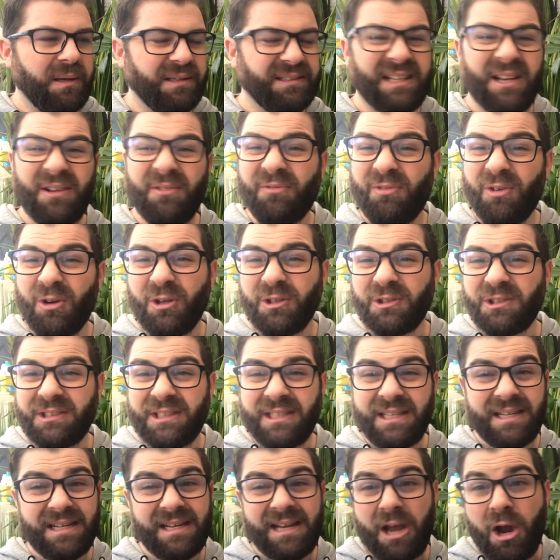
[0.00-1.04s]
say first
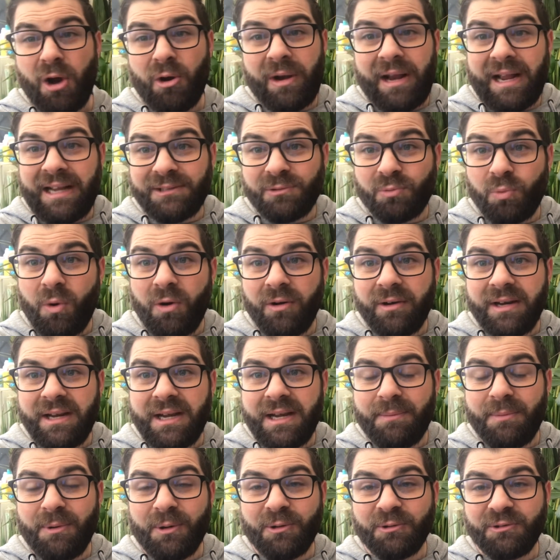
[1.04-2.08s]
year, it only has 1 year,
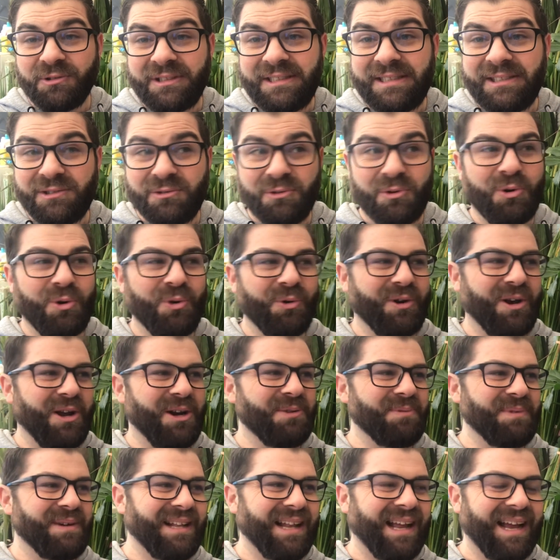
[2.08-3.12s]
because these are all going to
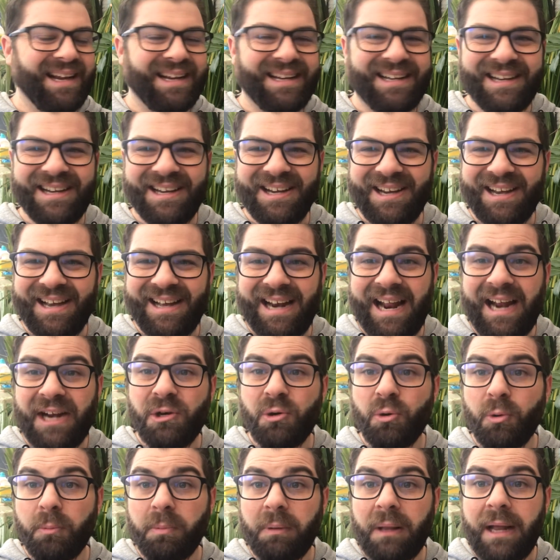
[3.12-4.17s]
be like an
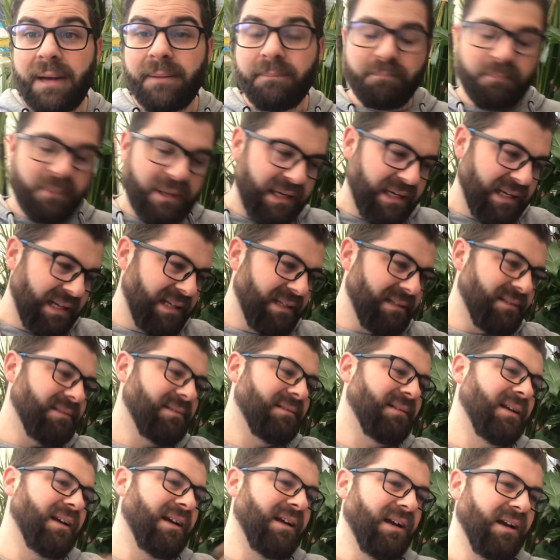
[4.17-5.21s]
annual plant, meaning
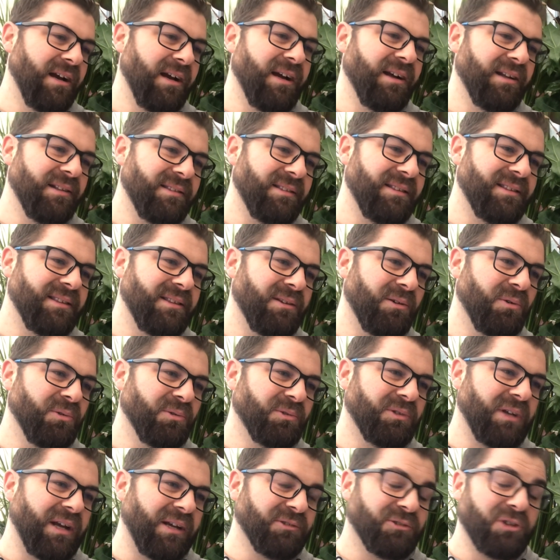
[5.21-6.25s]

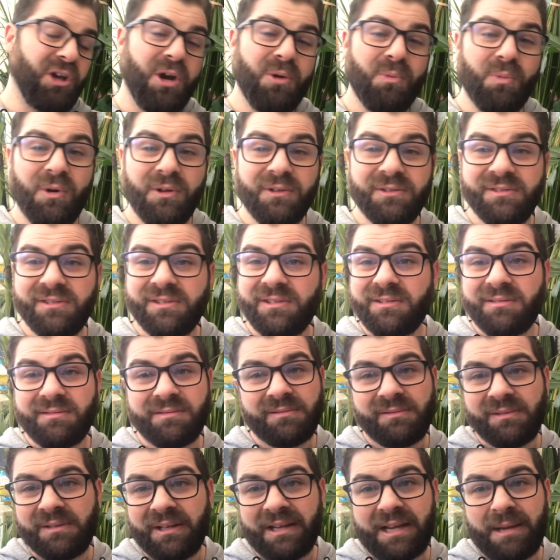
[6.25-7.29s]
I'll sow them once,
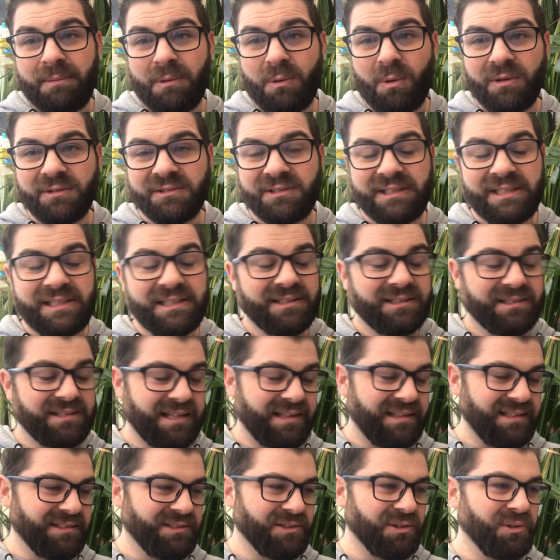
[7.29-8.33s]
they'll give me 1 season,
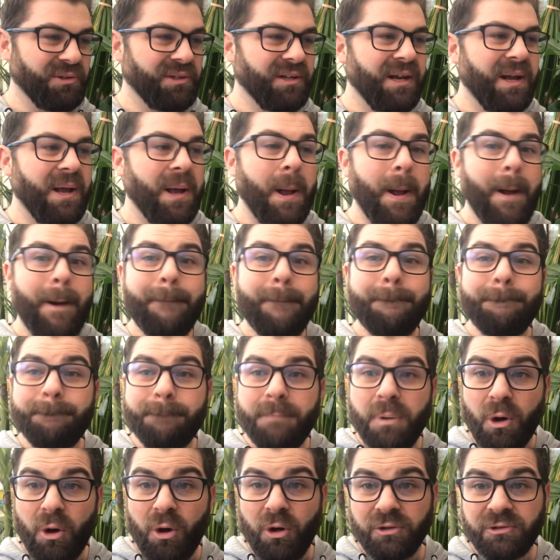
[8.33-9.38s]
and they're done.
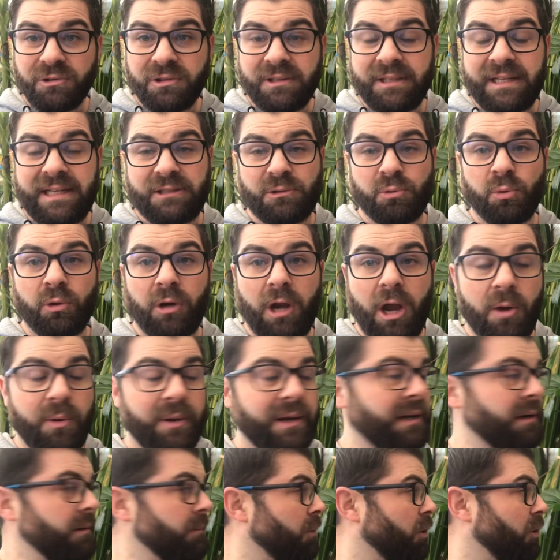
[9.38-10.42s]
But this will go in
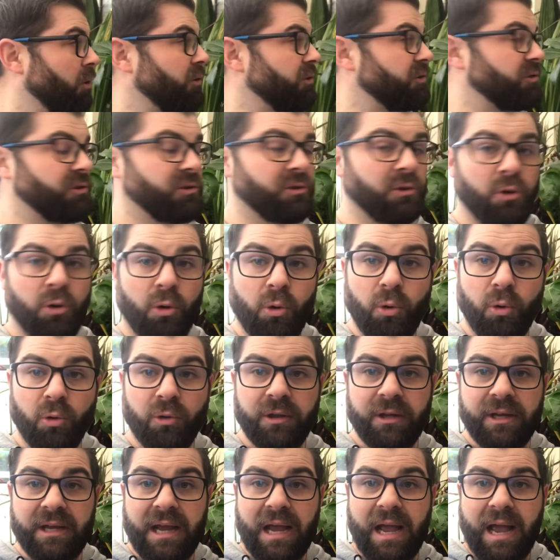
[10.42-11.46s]
and amongst all
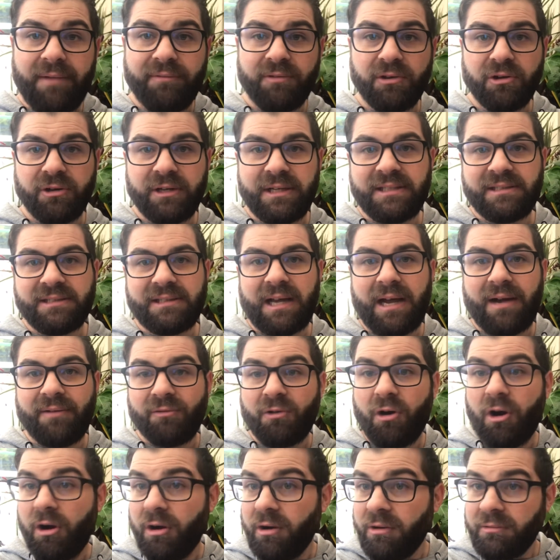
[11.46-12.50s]
the evergreens that I've
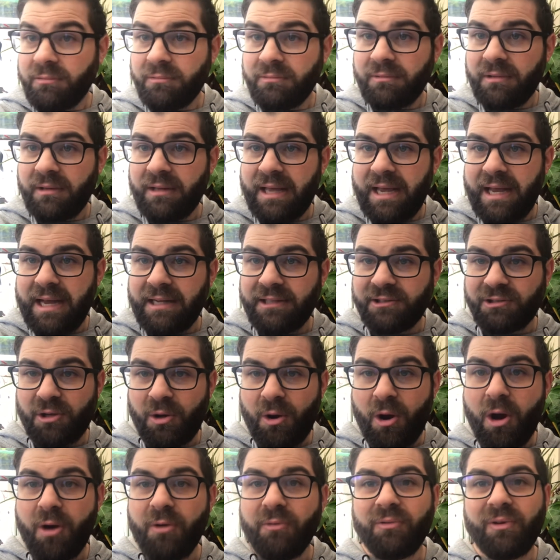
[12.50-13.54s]
got here, so
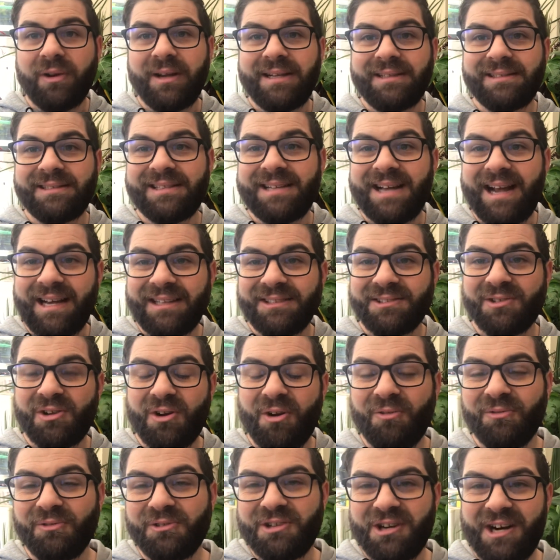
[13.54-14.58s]
hopefully it's a nice
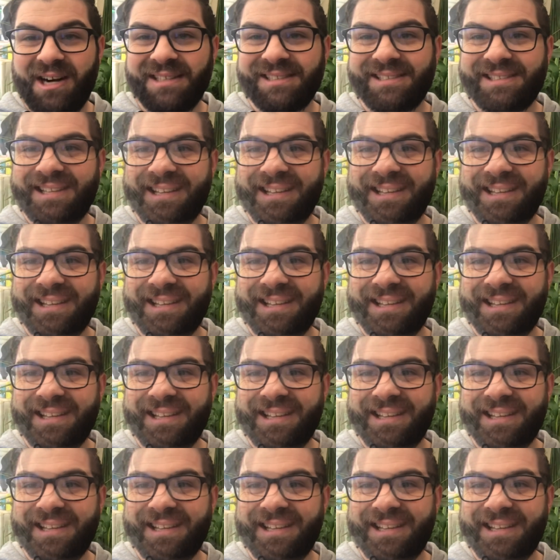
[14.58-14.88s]
contrast.